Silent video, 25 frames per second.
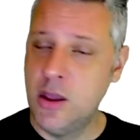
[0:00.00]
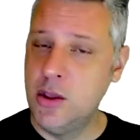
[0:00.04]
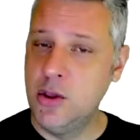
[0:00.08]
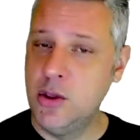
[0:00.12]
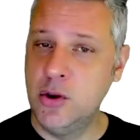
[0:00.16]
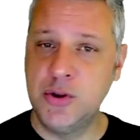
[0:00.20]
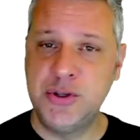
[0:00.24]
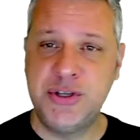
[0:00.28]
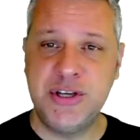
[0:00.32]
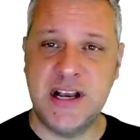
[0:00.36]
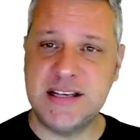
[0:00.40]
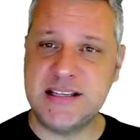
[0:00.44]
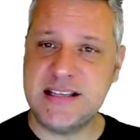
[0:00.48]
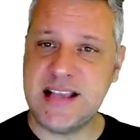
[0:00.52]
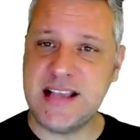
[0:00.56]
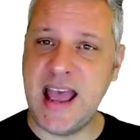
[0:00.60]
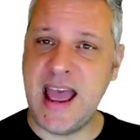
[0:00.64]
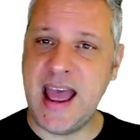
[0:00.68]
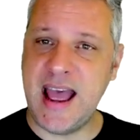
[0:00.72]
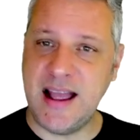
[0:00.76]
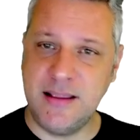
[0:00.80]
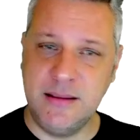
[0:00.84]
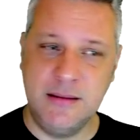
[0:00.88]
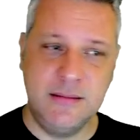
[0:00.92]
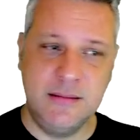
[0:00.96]
You just
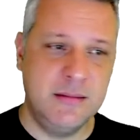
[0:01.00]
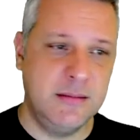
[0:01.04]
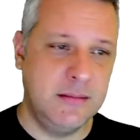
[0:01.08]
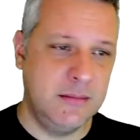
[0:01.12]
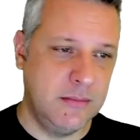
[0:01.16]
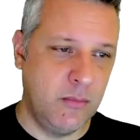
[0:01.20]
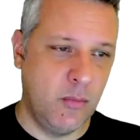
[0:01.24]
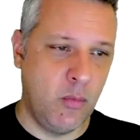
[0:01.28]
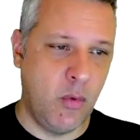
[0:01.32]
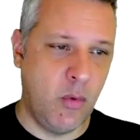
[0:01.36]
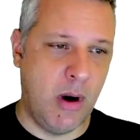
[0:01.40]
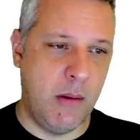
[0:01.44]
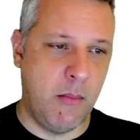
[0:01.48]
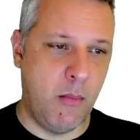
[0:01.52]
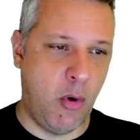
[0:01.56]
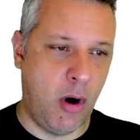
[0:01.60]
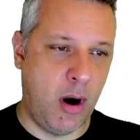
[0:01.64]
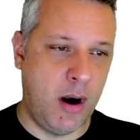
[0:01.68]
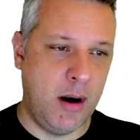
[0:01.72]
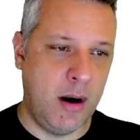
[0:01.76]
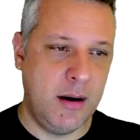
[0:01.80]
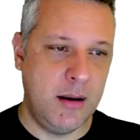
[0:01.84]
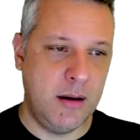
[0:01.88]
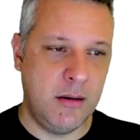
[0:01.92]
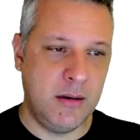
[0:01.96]
add one
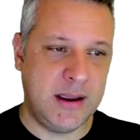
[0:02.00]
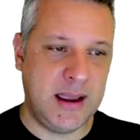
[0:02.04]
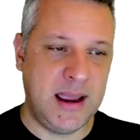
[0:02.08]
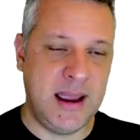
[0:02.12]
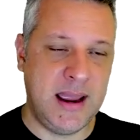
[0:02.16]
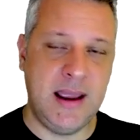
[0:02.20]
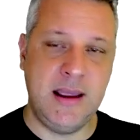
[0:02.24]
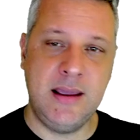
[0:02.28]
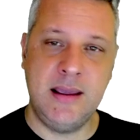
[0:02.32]
more, okay?